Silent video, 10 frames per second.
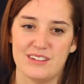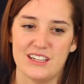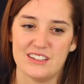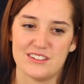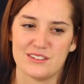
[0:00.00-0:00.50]

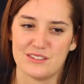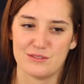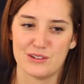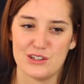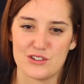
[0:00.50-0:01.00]
it just
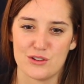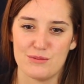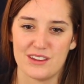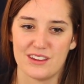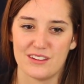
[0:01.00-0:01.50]
really showed
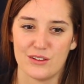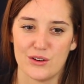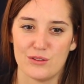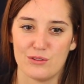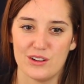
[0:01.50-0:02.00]
me that the
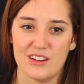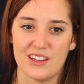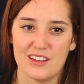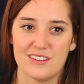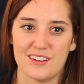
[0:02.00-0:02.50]
Lord
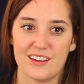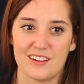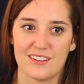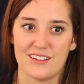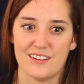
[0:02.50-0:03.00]
really is
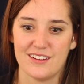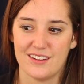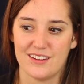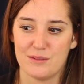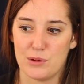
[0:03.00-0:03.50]
like
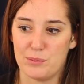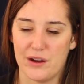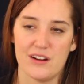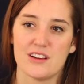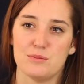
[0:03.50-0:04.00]

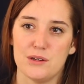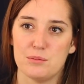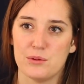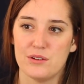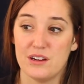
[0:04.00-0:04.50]
preparing His
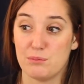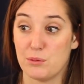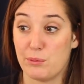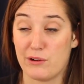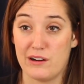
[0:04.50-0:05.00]
people, and
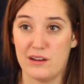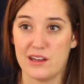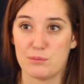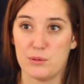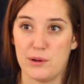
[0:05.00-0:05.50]

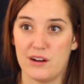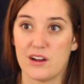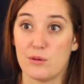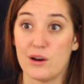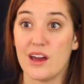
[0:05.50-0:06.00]

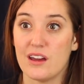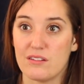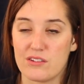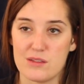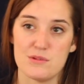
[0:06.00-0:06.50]
preparing a way
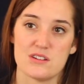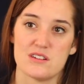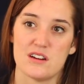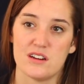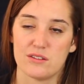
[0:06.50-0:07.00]
for the
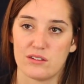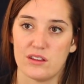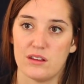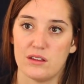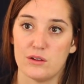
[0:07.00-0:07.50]
missionaries,
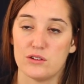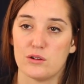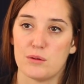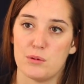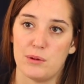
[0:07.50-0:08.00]
for those who
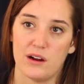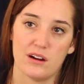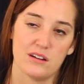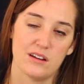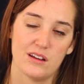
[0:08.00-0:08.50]
are
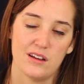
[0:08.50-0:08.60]
prepared